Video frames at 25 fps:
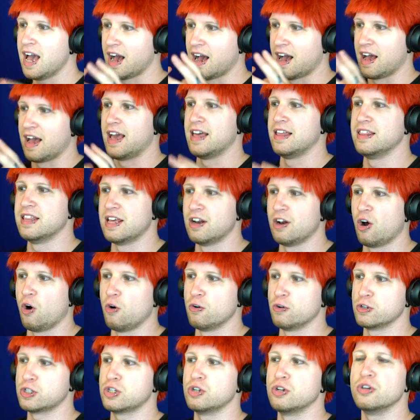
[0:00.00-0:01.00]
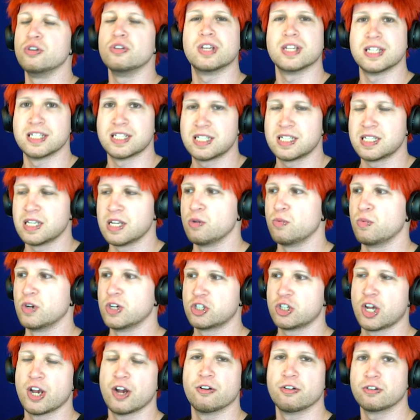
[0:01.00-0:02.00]
uh, and then also you can see
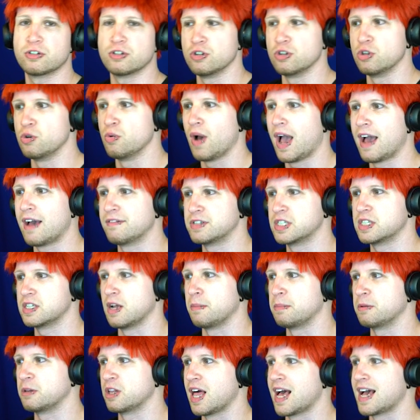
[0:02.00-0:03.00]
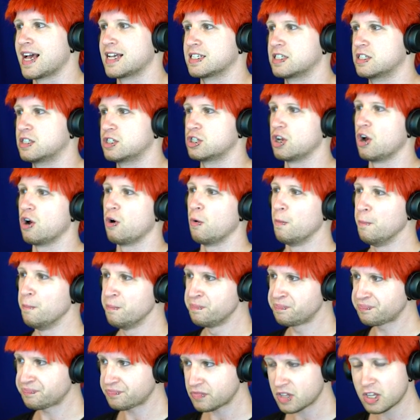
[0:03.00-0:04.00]
which character you have subclassed. So
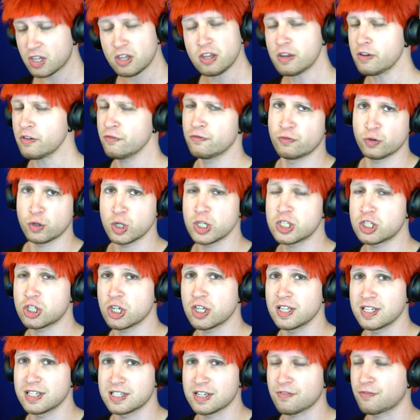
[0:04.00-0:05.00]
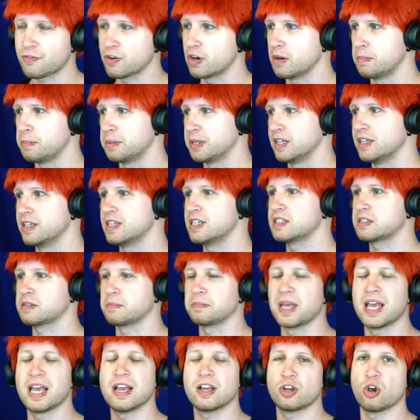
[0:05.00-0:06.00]
for each of the different abilities,
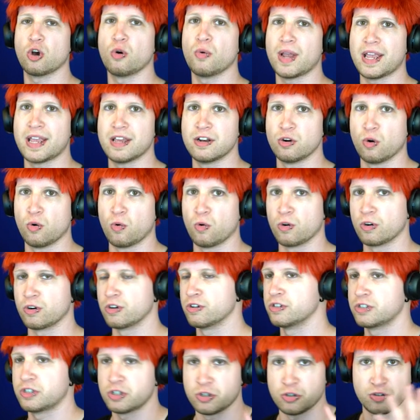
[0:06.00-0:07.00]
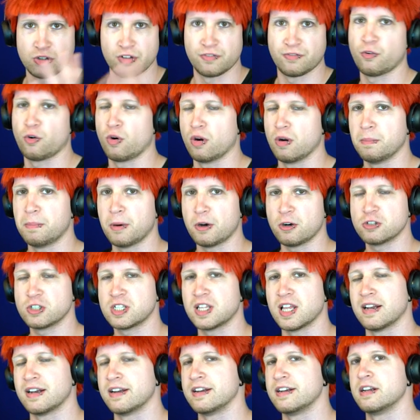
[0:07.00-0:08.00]
I'm going to go in order to the forum
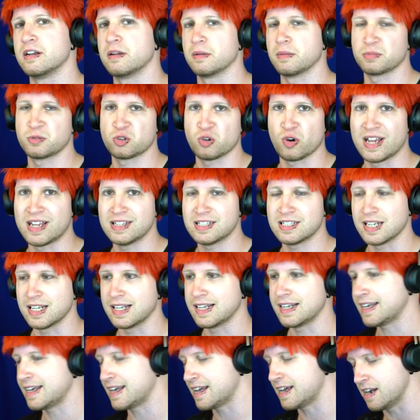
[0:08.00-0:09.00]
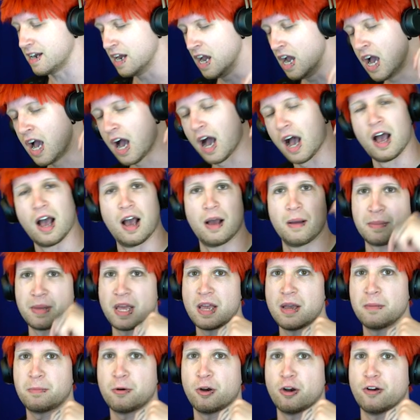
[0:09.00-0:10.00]
post that ended up translating it. Uh, I'm
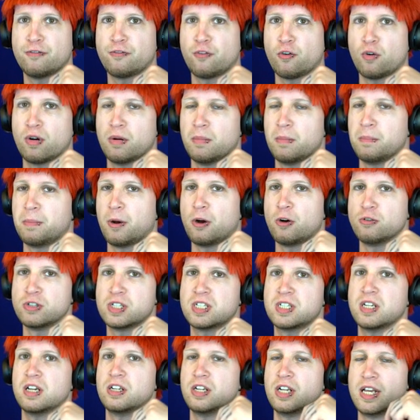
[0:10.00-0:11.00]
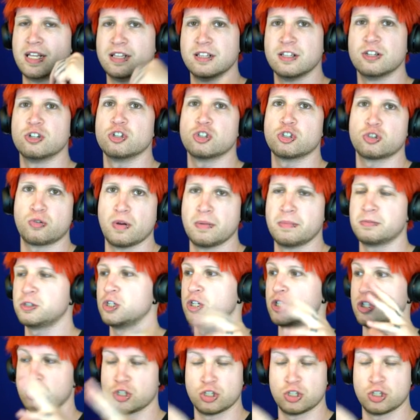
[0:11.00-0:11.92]
going to put a forum post in the description